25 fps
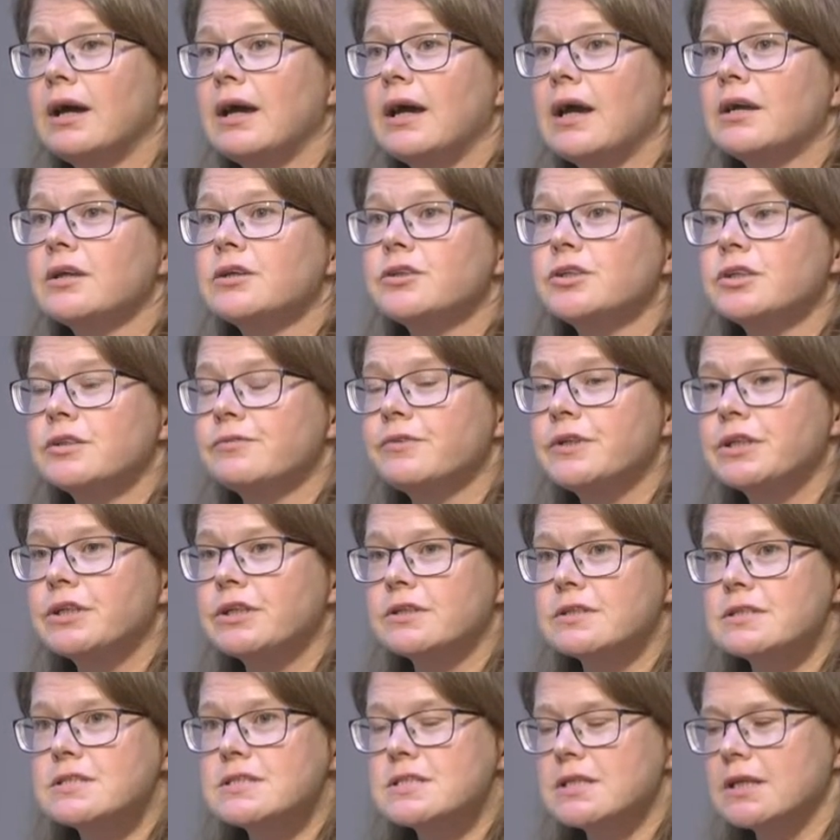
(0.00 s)
energy
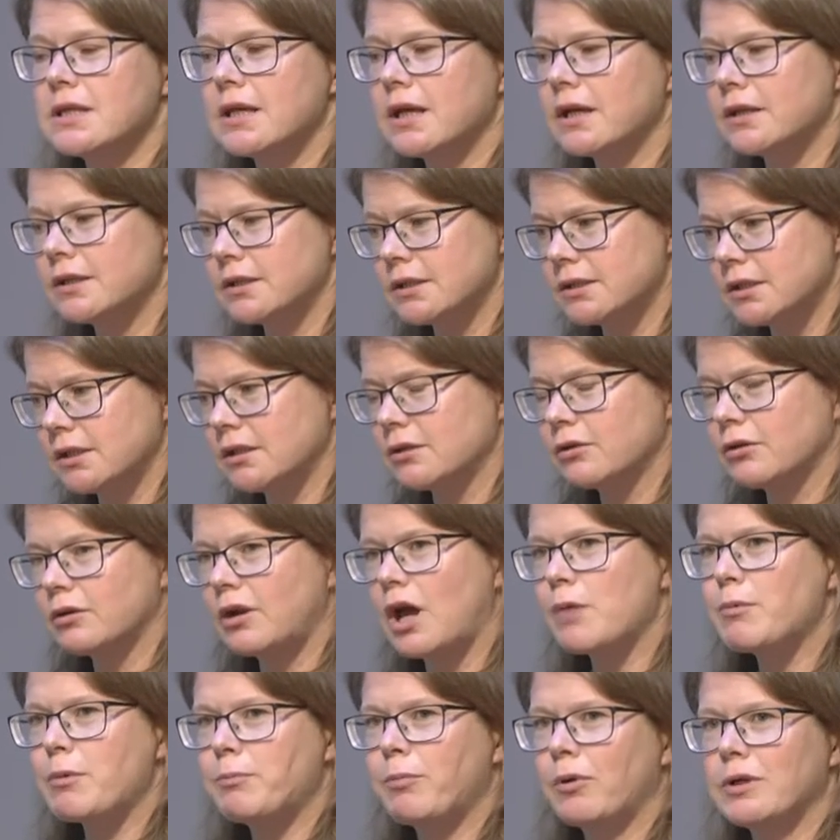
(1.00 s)
efficiency and uh,
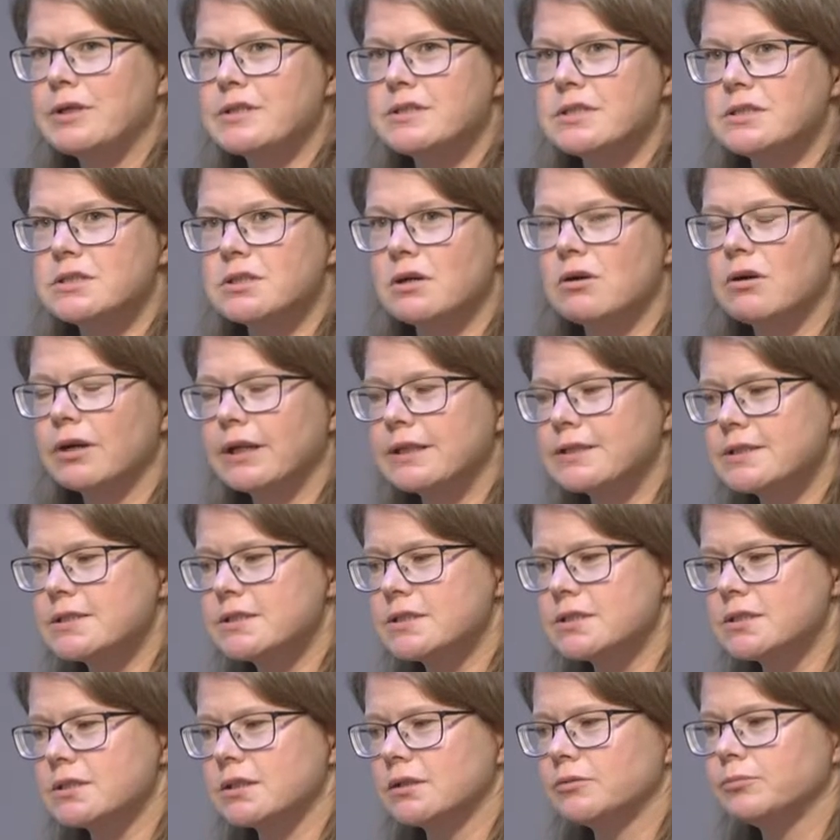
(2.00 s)
climate policy
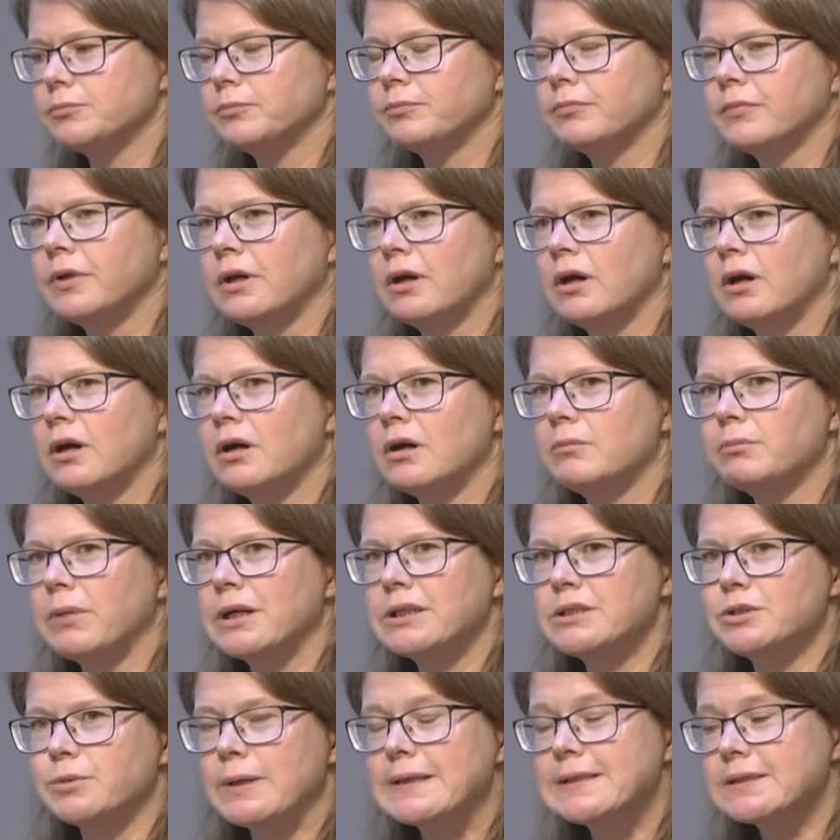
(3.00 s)
targets uh, uh,
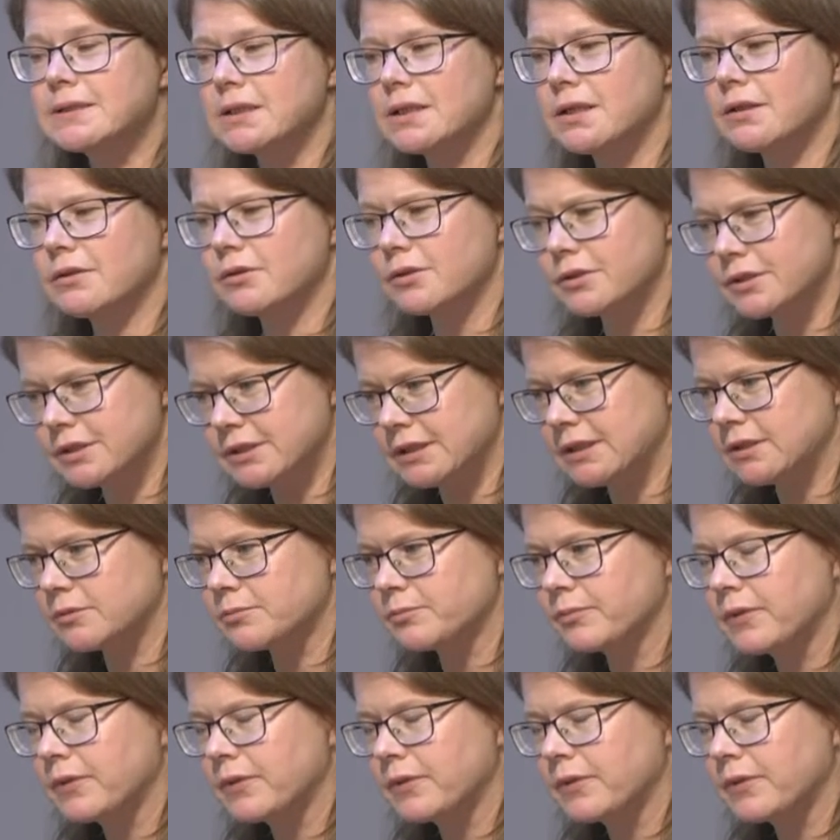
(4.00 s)
by 2030?